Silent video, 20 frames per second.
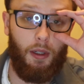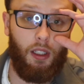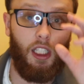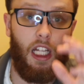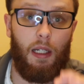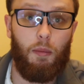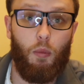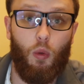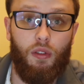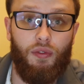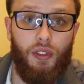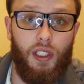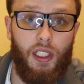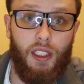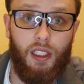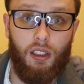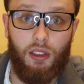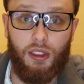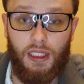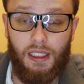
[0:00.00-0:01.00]
a lot more
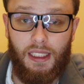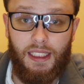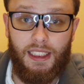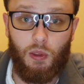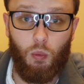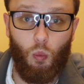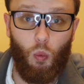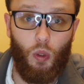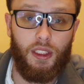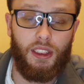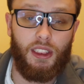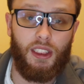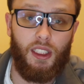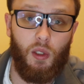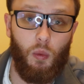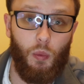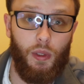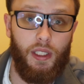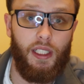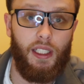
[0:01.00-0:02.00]
videos, at least once
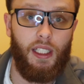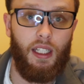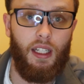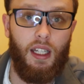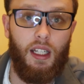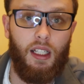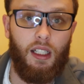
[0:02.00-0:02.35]
a week.